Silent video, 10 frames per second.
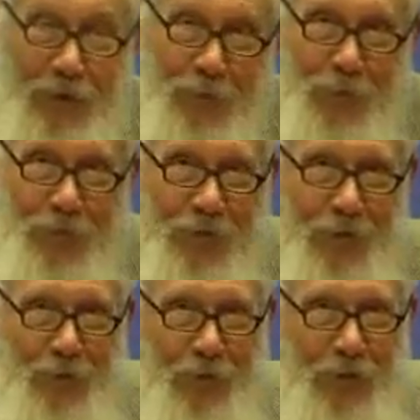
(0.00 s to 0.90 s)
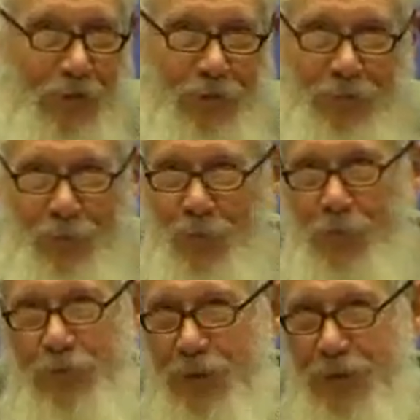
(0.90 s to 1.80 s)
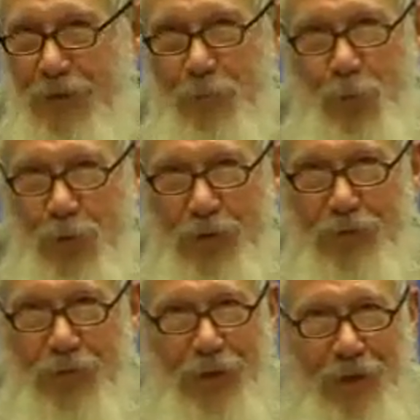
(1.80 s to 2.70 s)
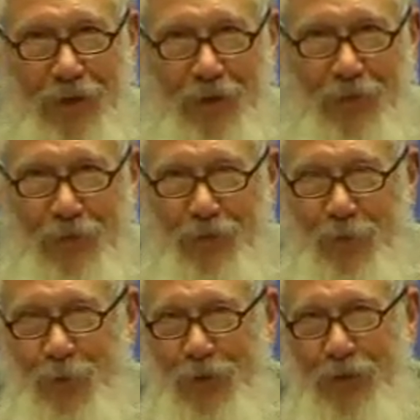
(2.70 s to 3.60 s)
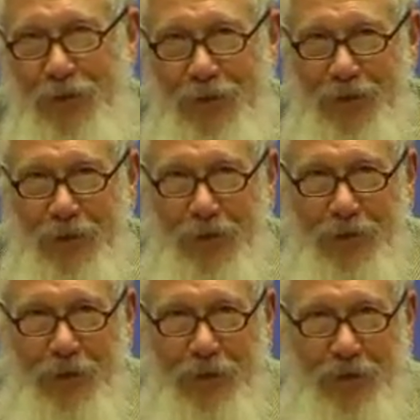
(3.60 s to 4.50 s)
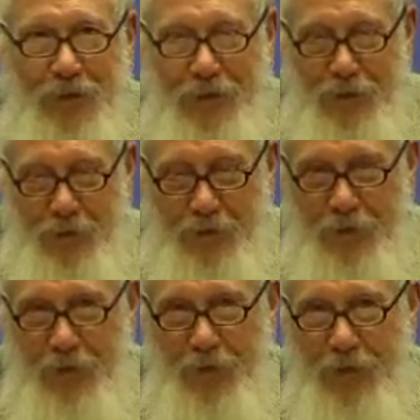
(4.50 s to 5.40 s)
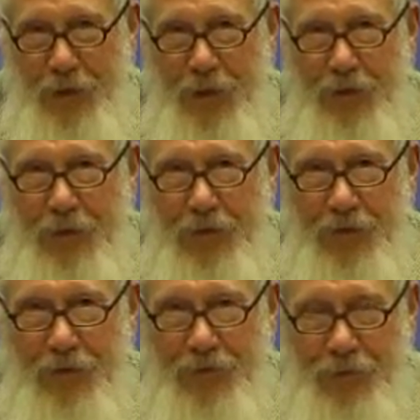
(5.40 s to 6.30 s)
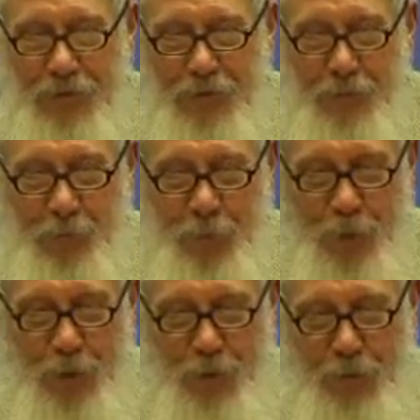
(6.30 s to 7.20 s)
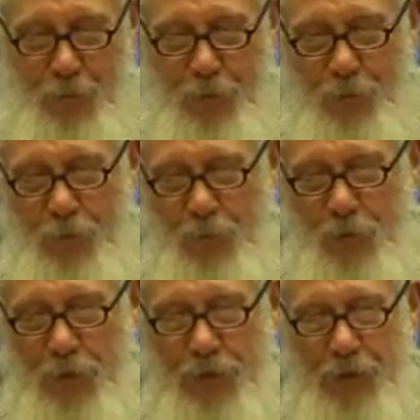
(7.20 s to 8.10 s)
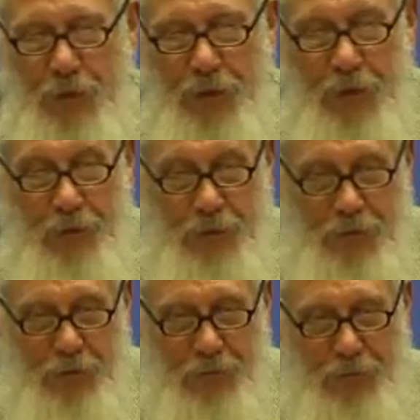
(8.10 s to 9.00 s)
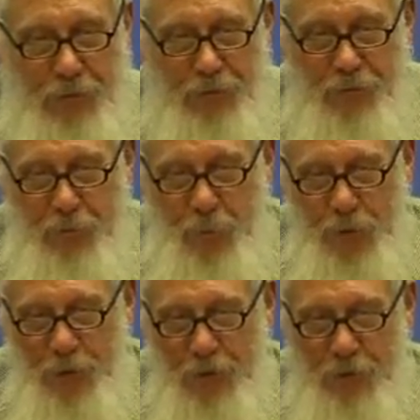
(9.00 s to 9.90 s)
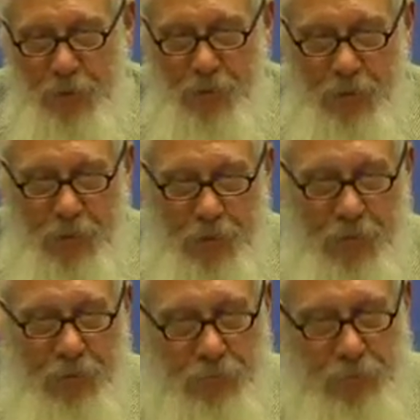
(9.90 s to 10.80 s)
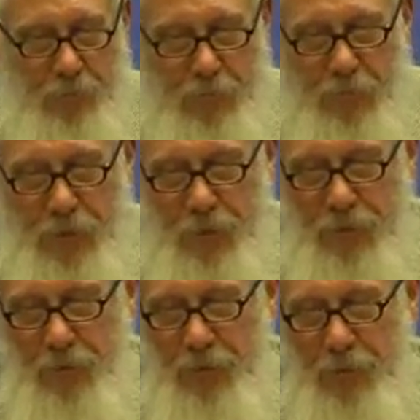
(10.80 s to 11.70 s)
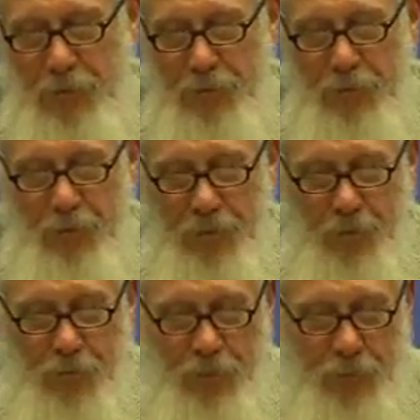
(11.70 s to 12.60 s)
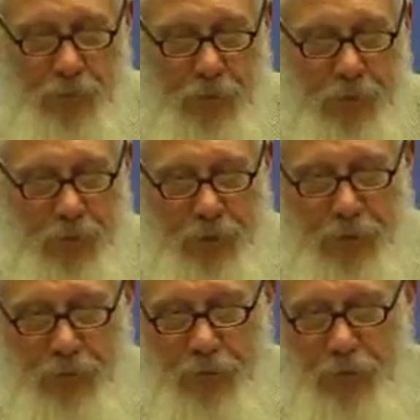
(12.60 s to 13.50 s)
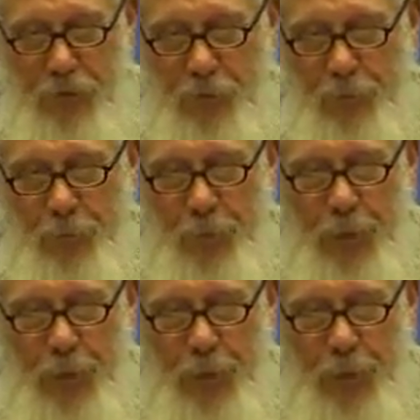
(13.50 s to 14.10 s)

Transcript: And if it's not good enough, you don't get the prize. So that is what I did on December 8th, a little over a year ago.